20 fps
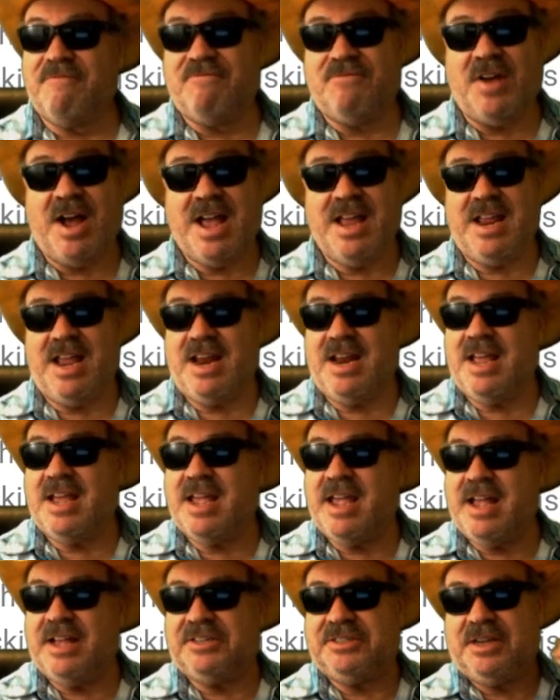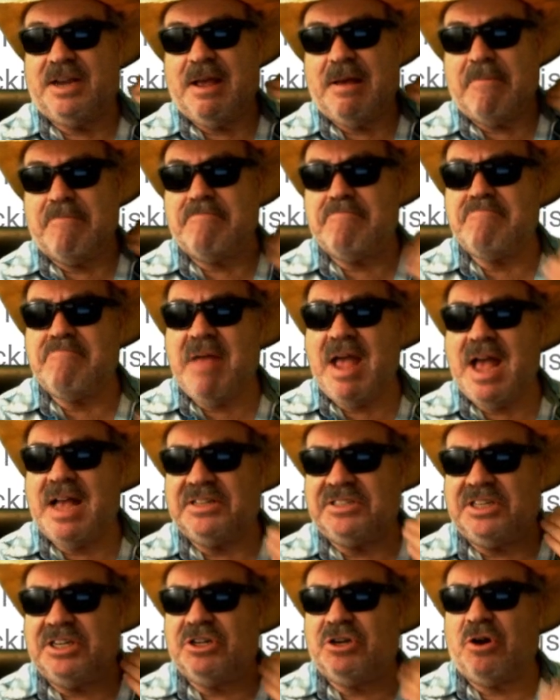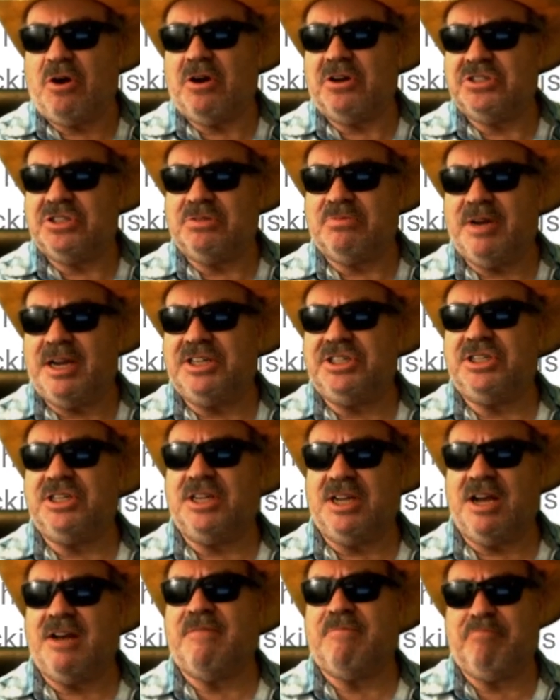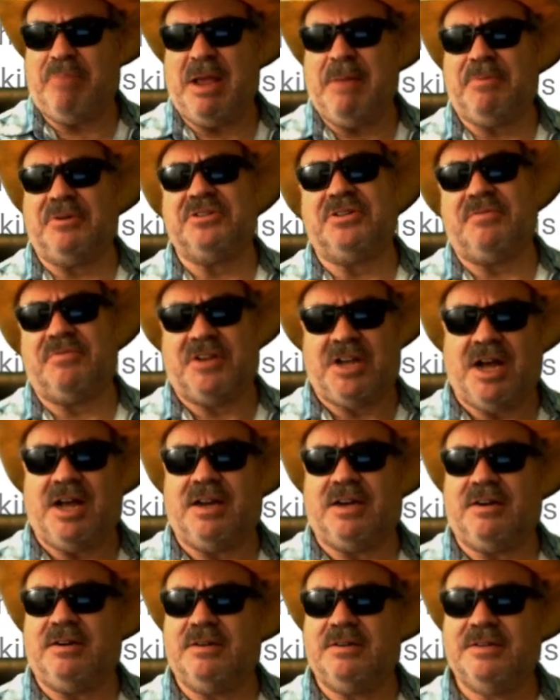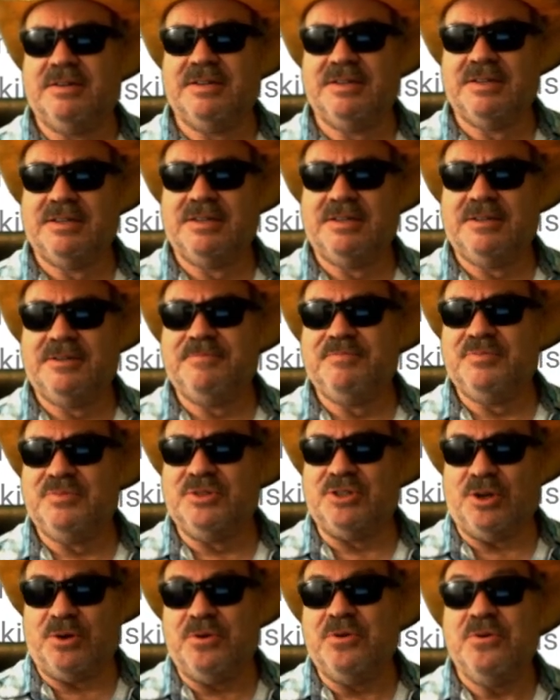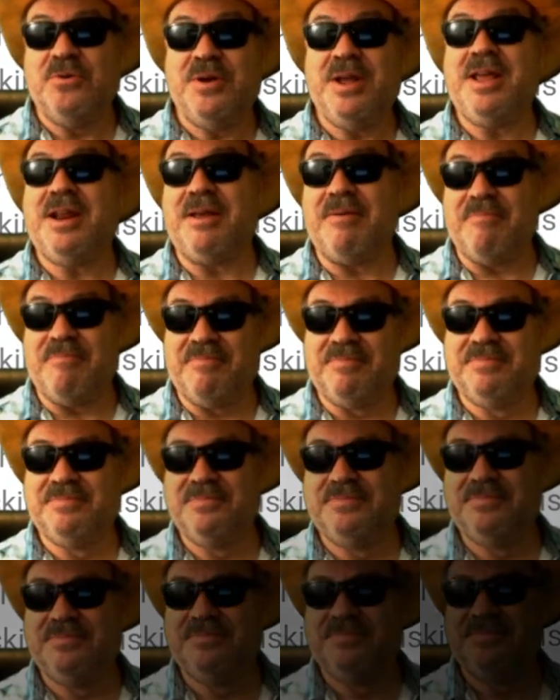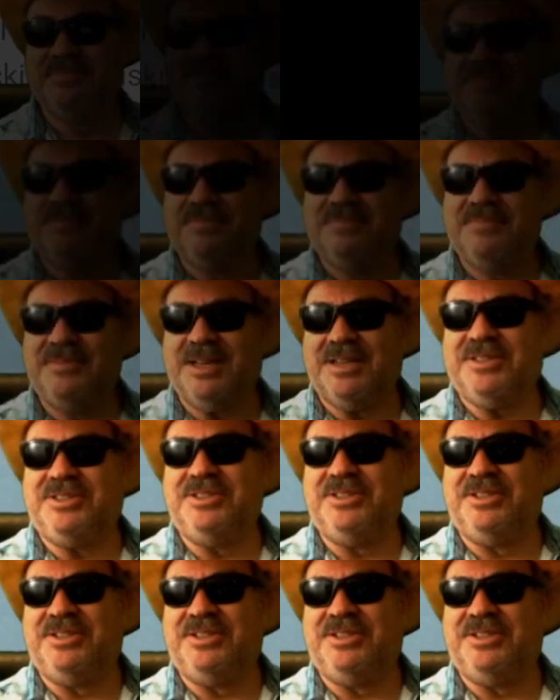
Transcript: fighting against mass incarceration of peoples of color. So who hit him? This